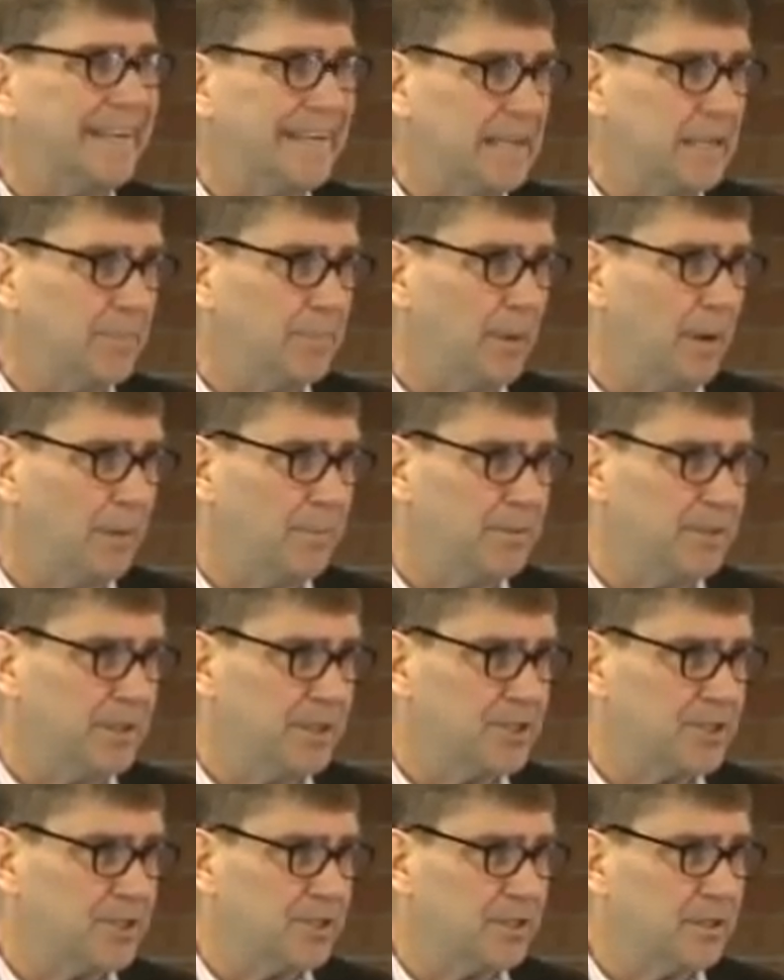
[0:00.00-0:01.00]
the EPUB
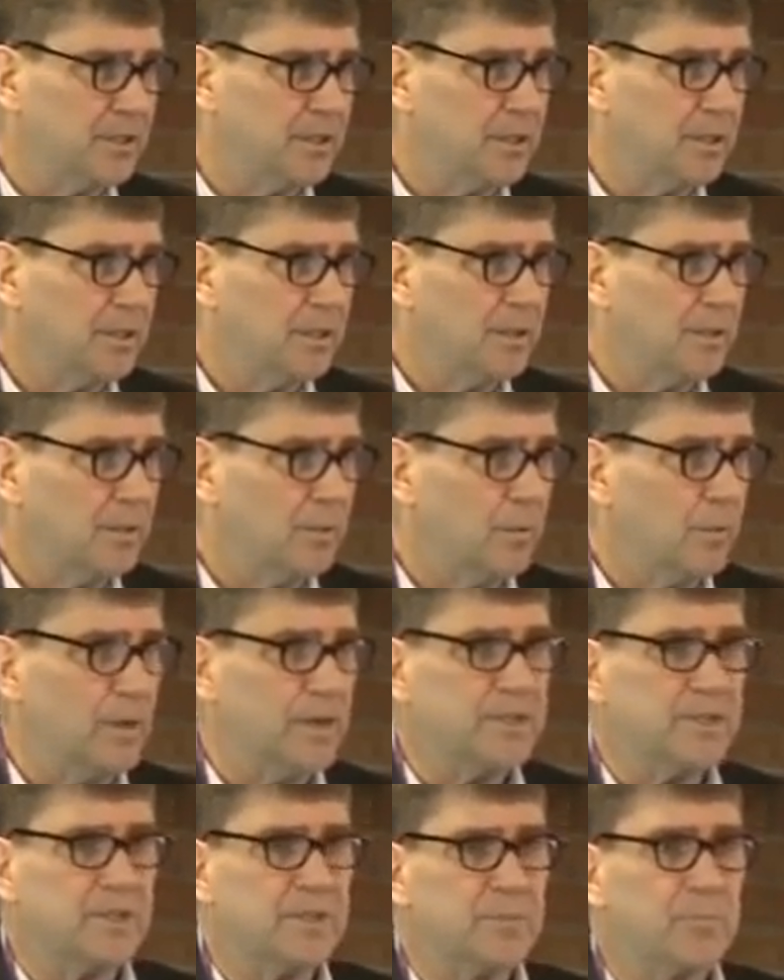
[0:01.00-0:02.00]
edition,
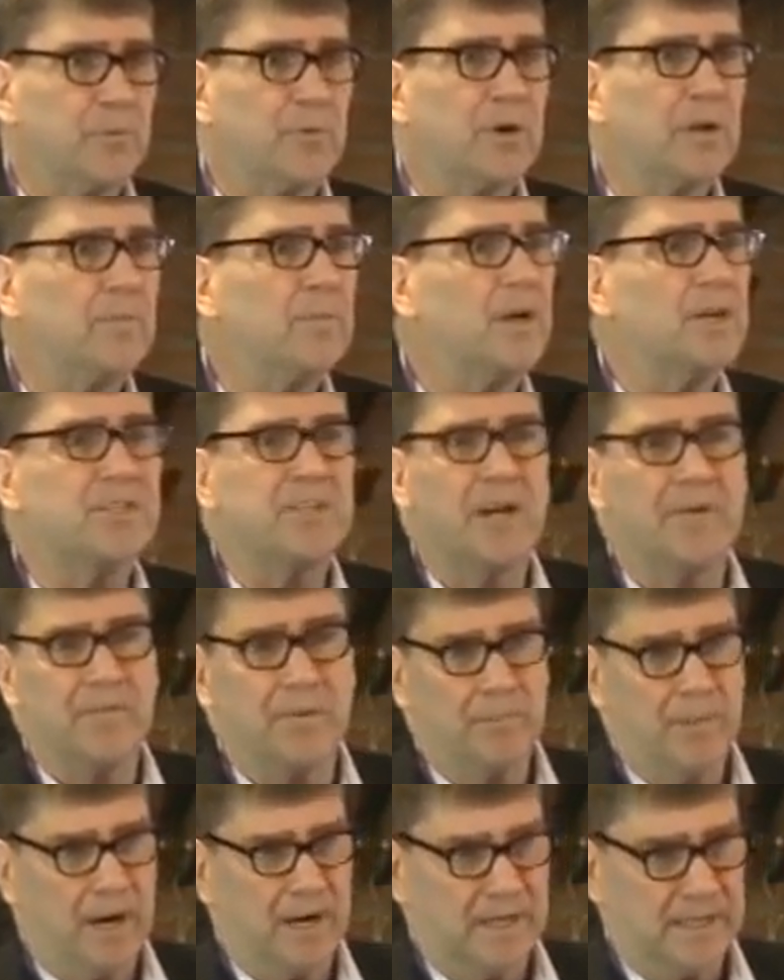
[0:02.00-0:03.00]
which is pretty much
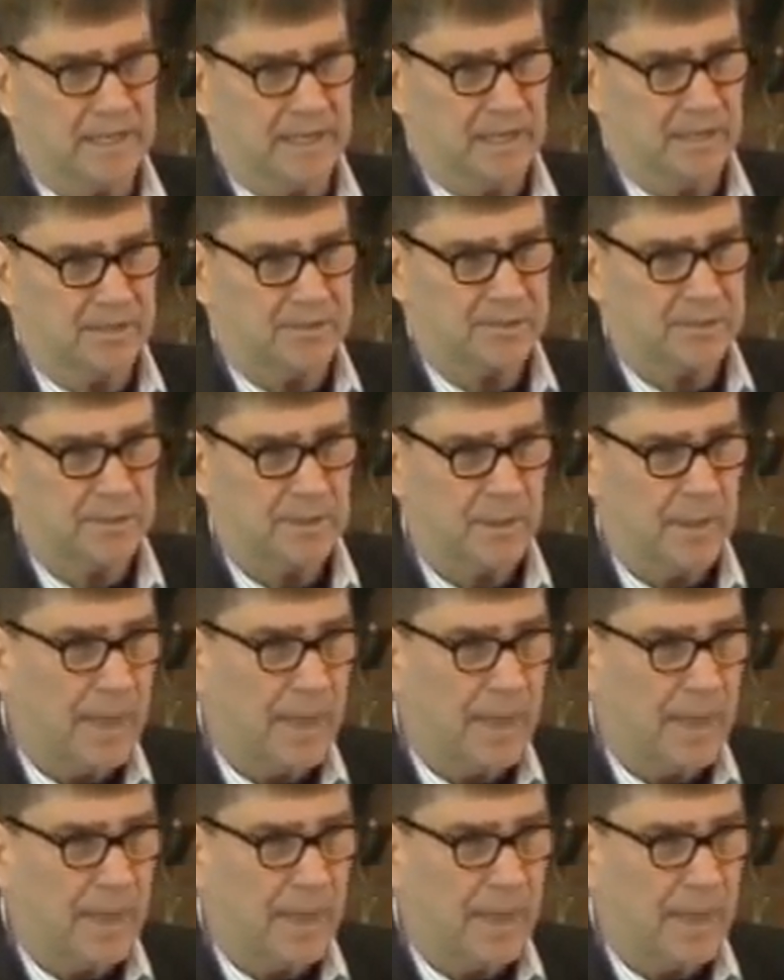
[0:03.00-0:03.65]
everybody else.